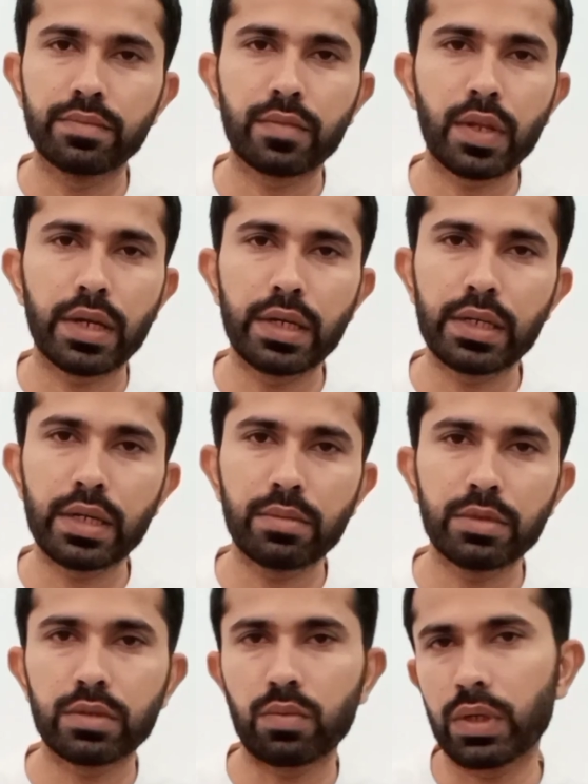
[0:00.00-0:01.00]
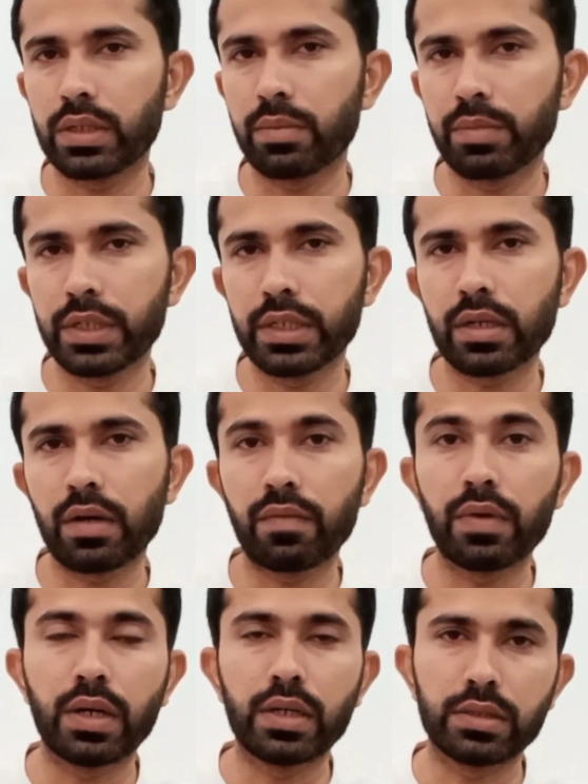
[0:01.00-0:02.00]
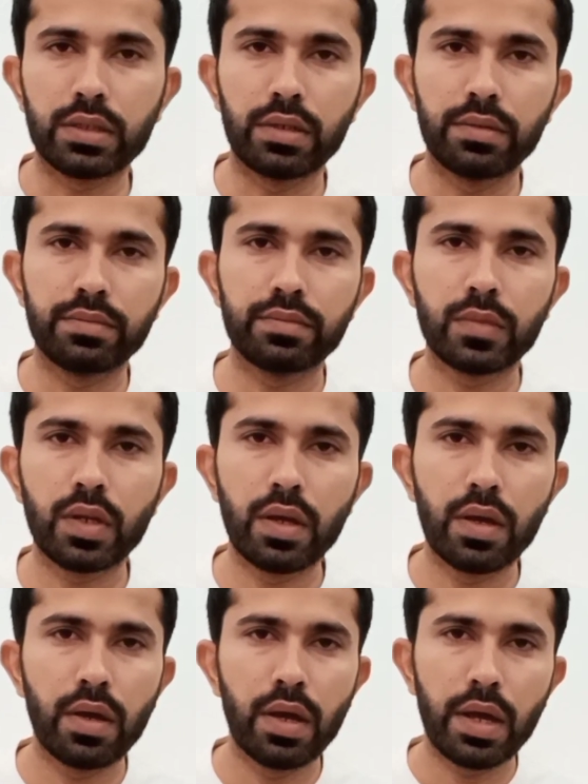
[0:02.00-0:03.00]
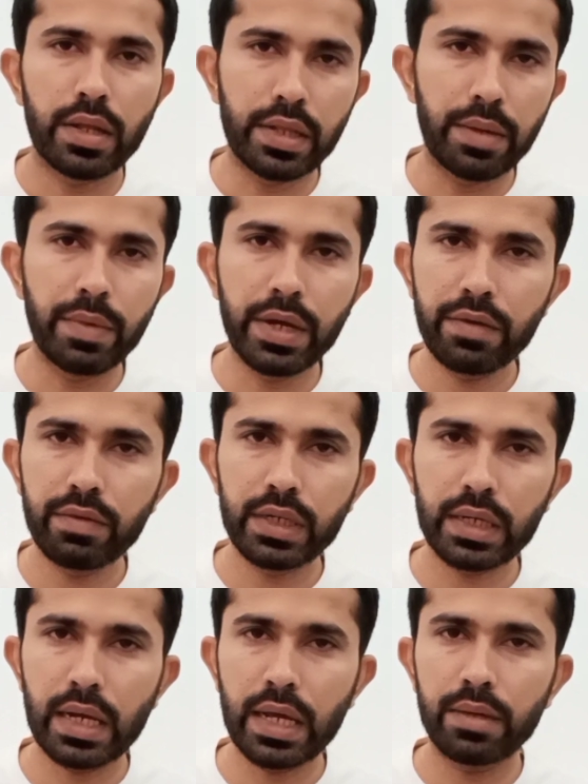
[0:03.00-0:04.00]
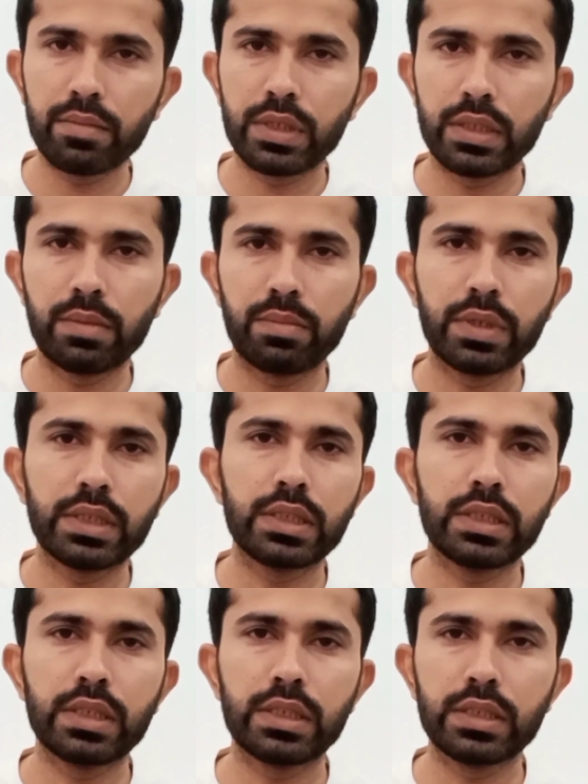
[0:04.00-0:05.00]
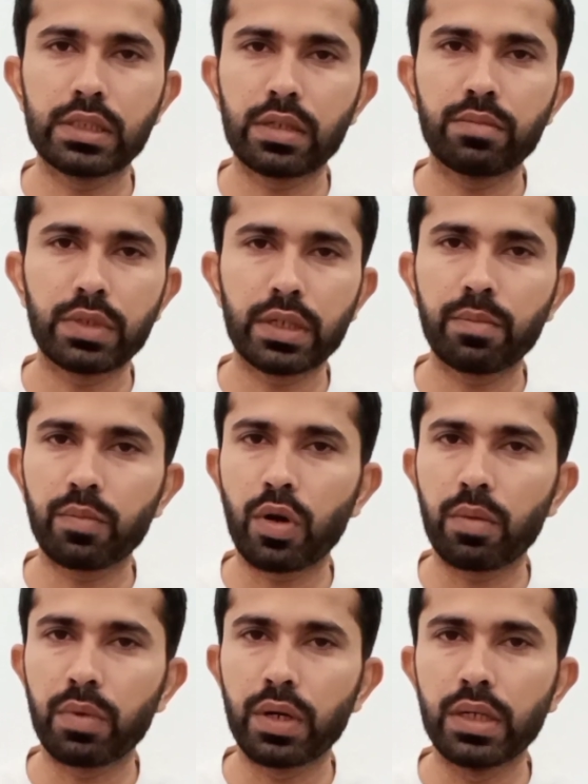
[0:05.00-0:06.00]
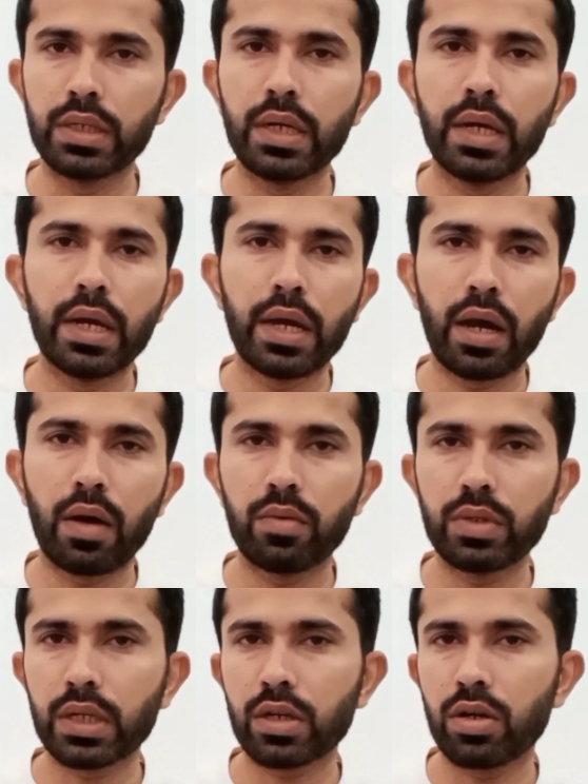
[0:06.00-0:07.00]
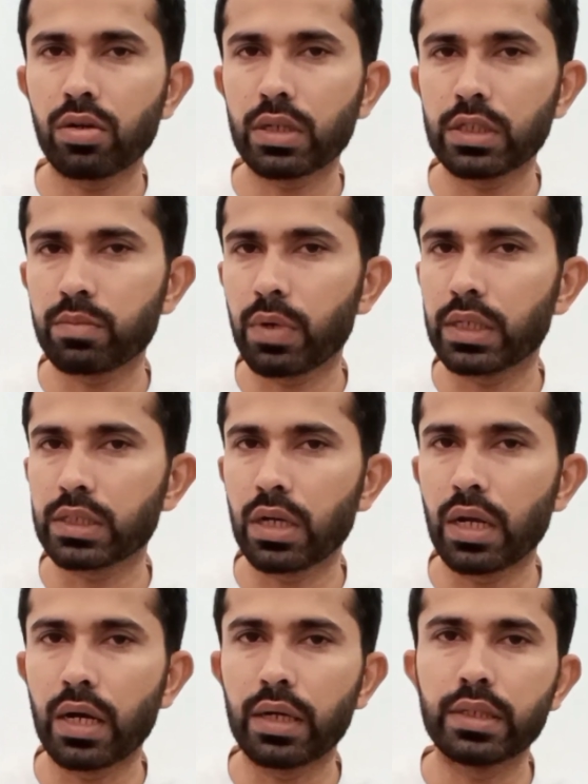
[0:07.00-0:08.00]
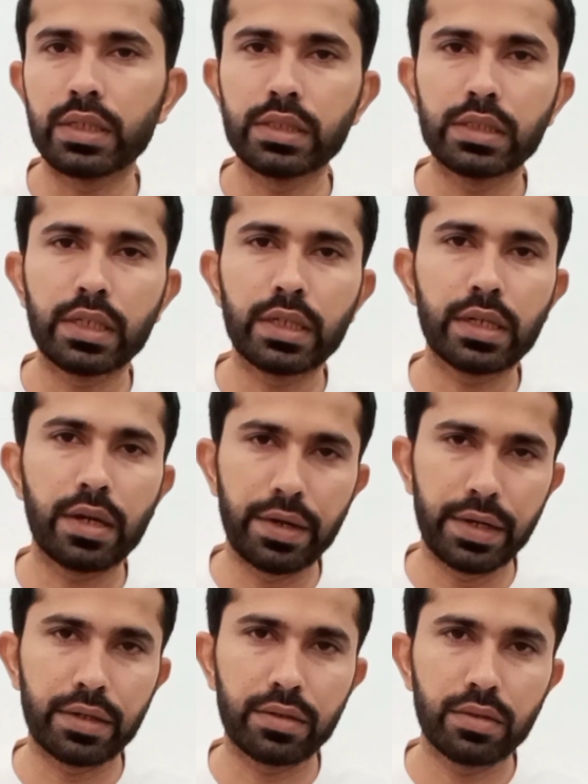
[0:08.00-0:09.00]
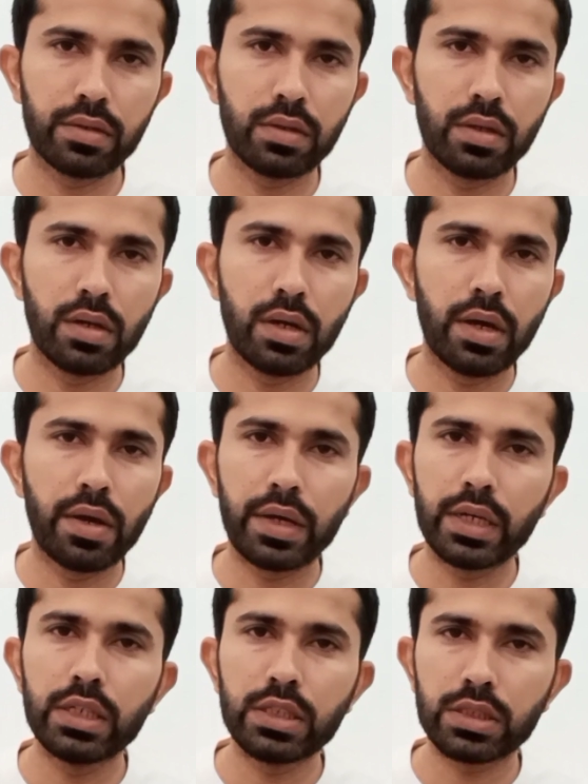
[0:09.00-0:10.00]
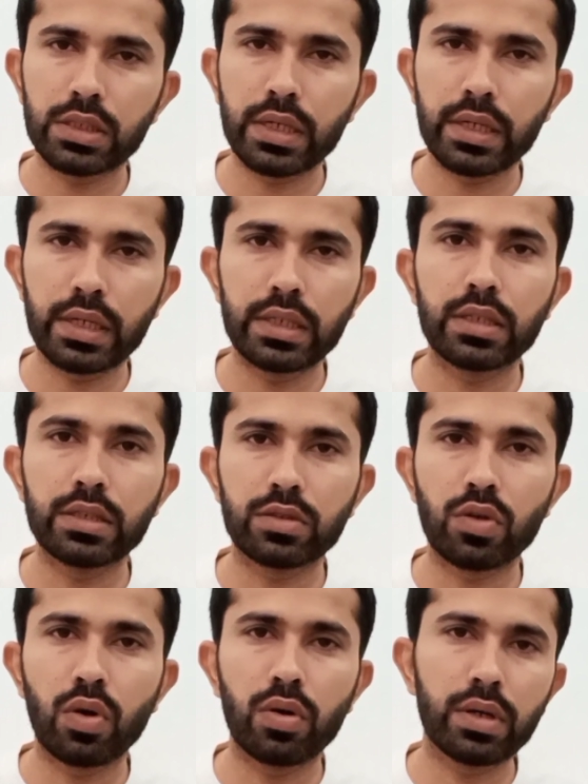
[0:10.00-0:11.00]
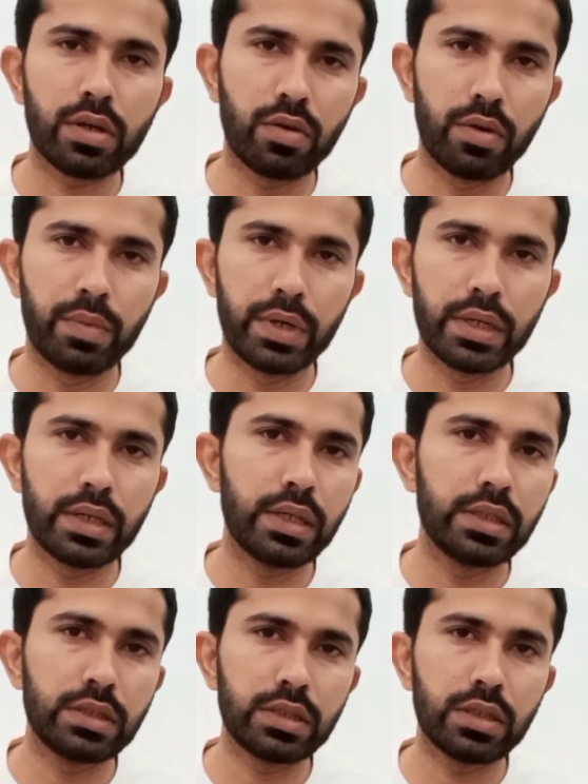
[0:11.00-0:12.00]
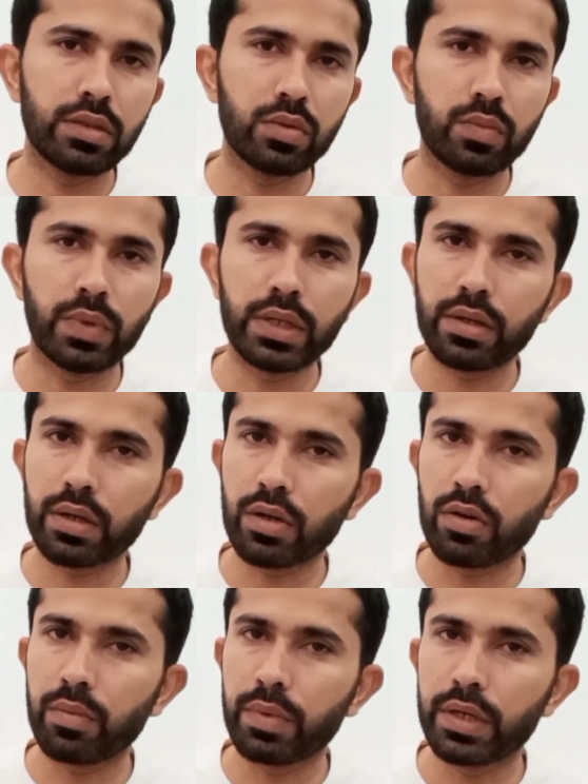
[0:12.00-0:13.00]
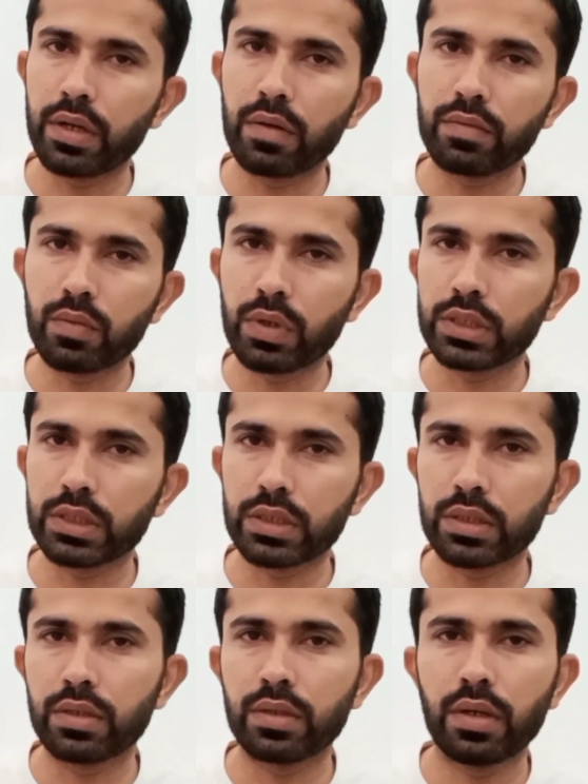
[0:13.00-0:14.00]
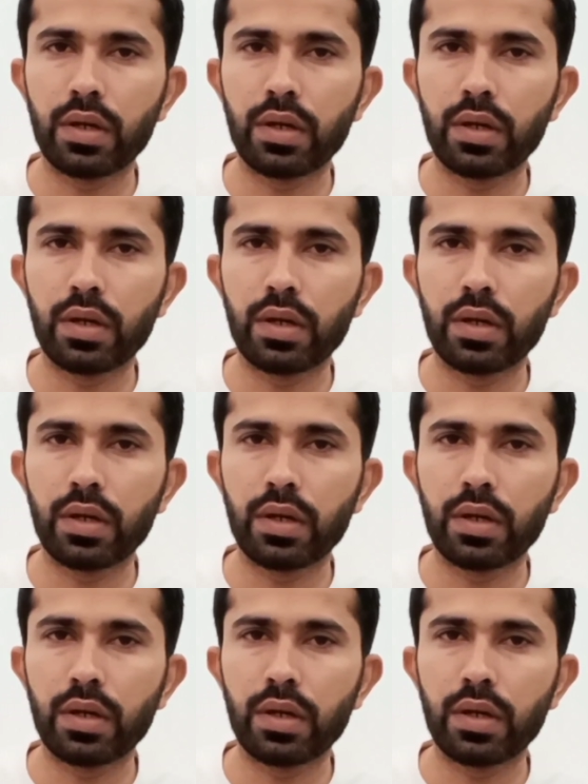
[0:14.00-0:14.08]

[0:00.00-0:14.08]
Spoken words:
determines what the meaning of the laws are. They may even claim that the president did something improperly or that Congress passed a law that is incorrect. Each state has its own government in addition to the federal government in Washington.